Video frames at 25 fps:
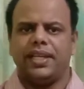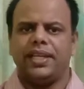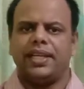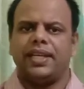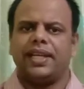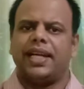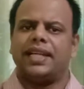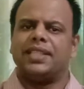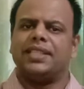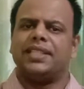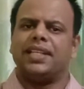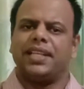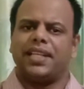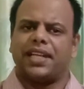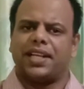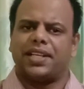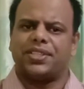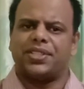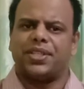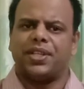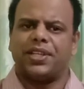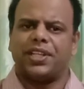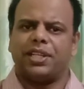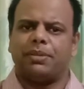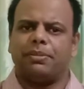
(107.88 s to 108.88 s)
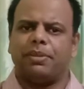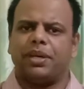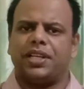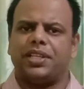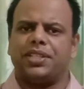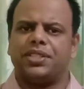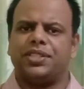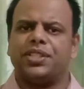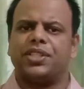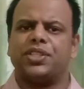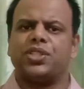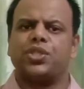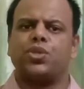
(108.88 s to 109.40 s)
And there are certain
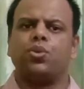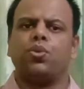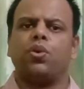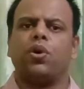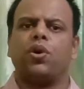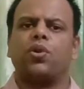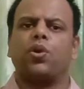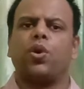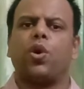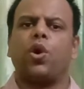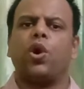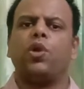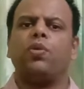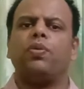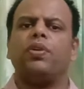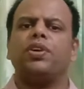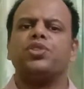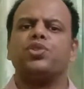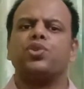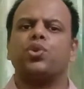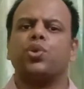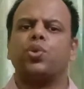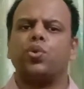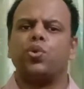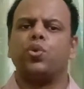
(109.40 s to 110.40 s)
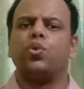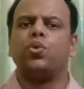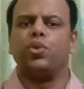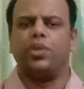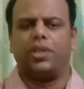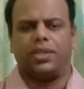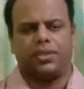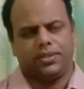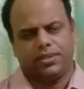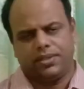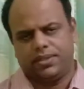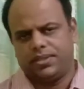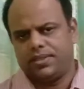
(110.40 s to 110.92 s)
managers who are always rude,
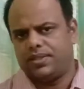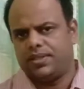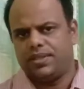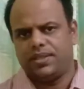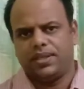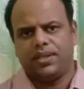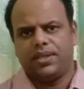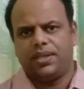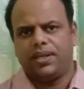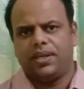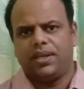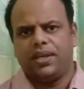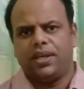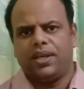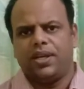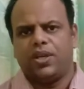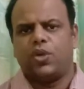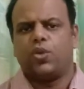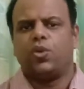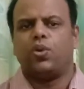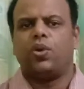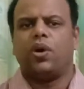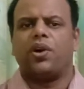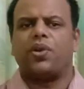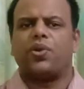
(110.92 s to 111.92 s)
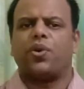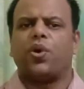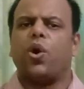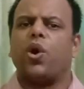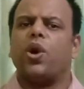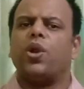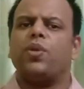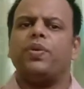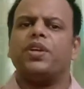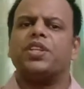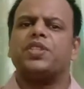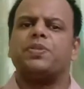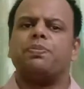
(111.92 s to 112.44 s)
who are
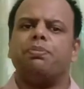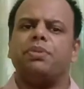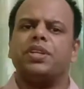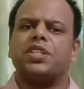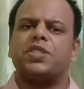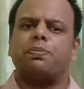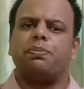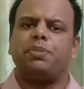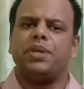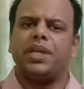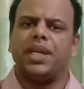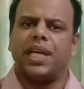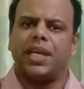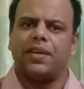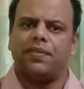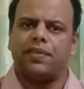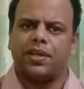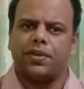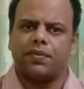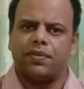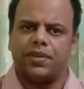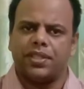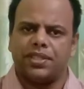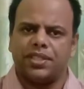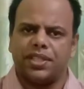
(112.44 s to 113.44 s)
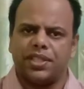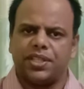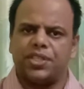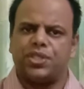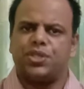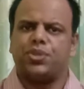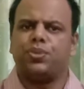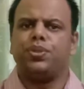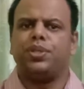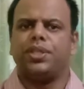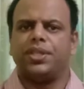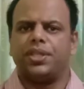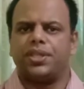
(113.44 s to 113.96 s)
always misbehaving with their
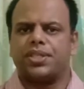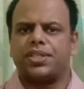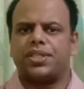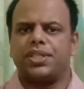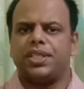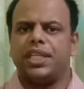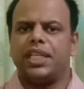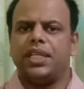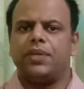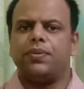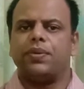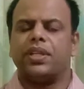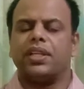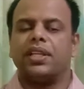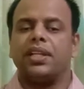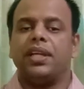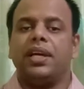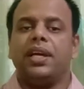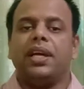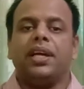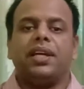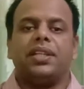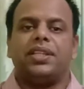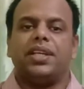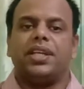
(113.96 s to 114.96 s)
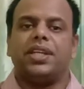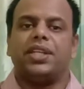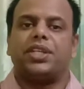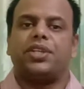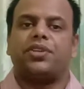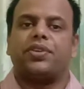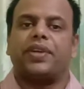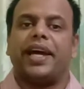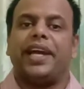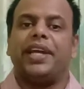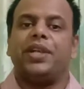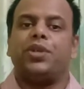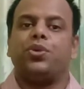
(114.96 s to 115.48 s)
juniors. Even they
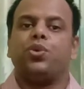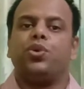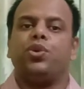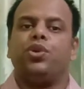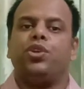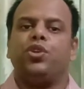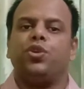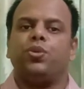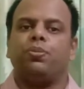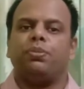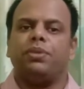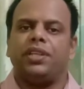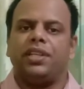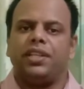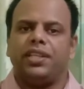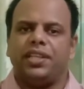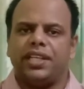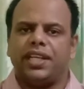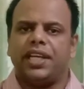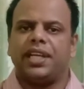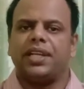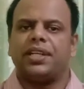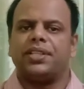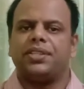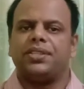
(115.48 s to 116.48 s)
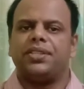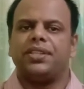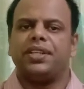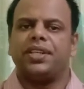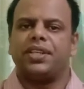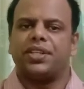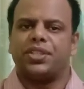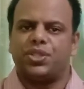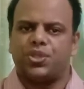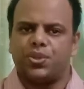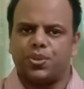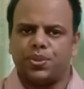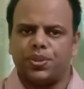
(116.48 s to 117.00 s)
try to humiliate
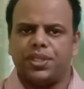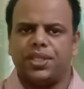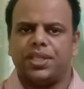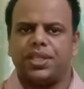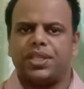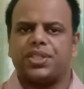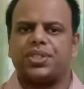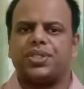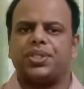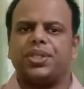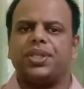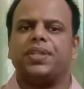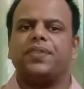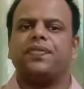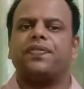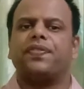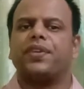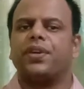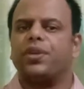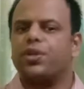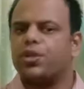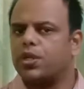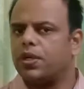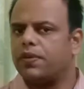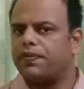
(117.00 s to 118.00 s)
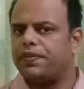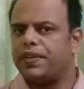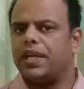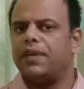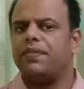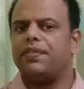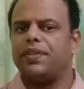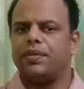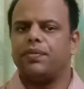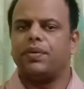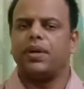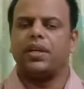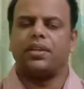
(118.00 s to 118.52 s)
their juniors in front of
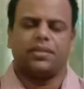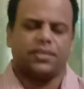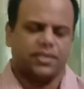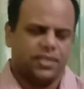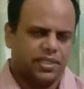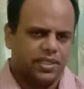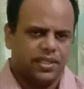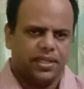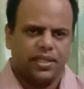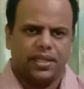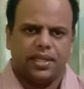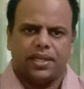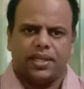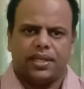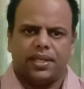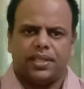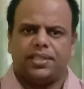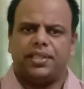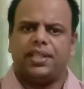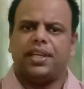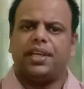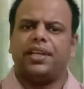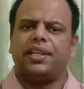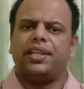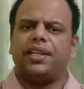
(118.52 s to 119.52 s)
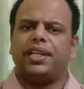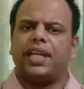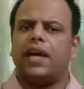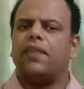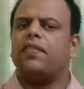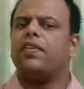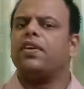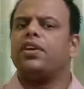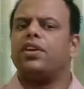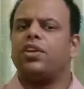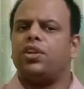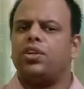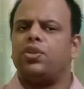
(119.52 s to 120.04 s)
everyone. They
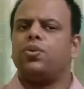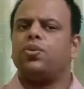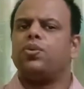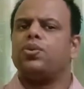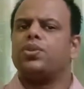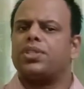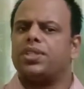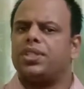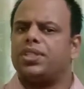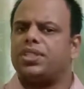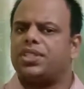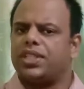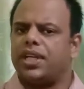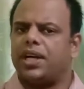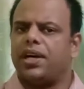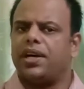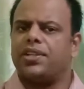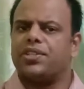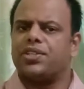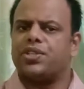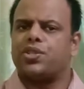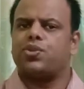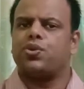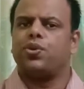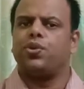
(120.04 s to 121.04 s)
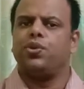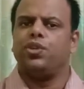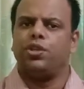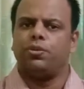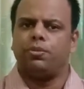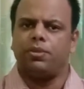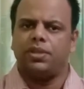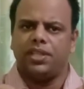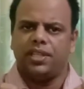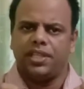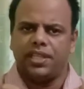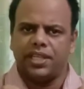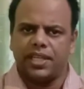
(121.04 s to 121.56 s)
never lose a chance to
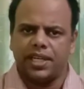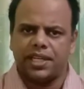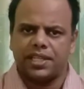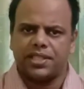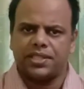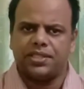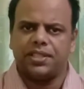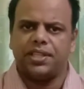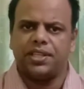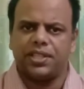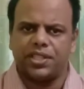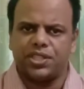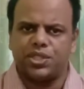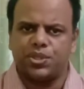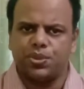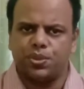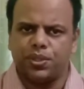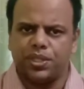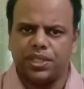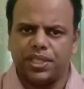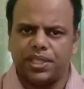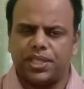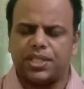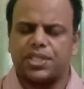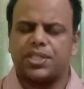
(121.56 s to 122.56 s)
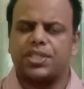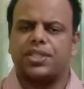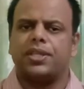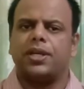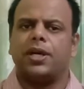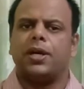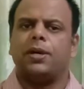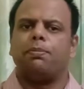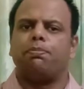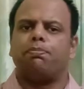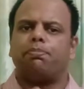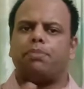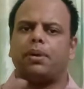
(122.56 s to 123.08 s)
humiliate their juniors
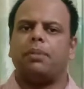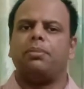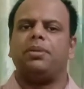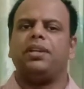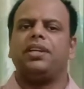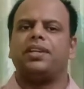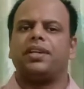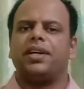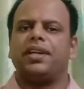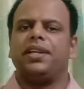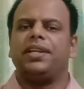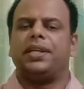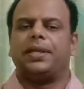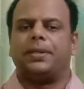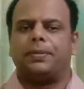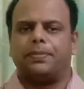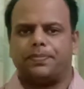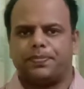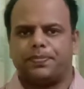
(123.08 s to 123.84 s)
publicly.